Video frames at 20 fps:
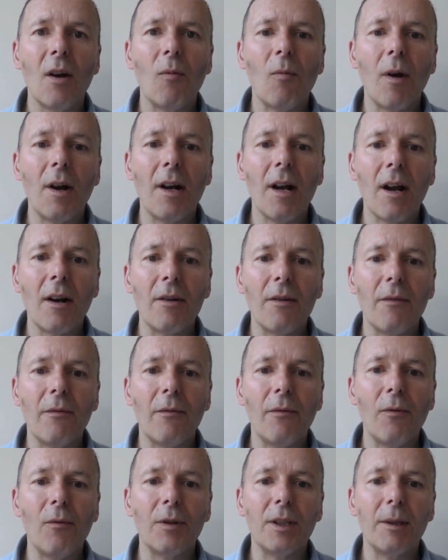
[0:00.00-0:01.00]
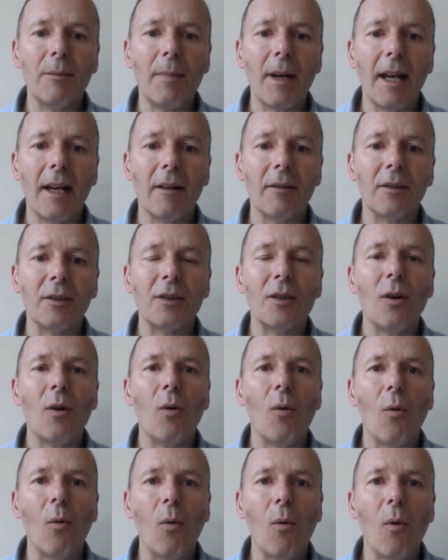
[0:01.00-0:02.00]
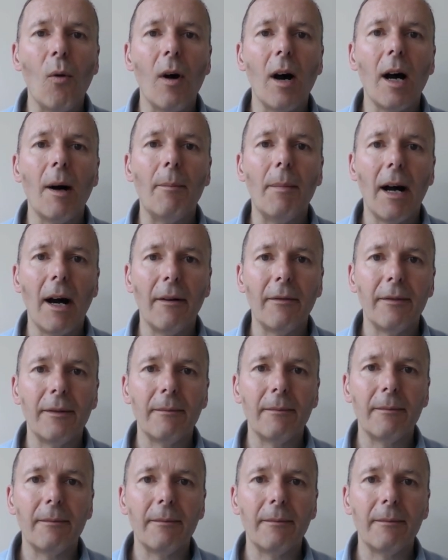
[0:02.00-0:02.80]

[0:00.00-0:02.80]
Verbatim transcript: one hundred and forty pounds or above.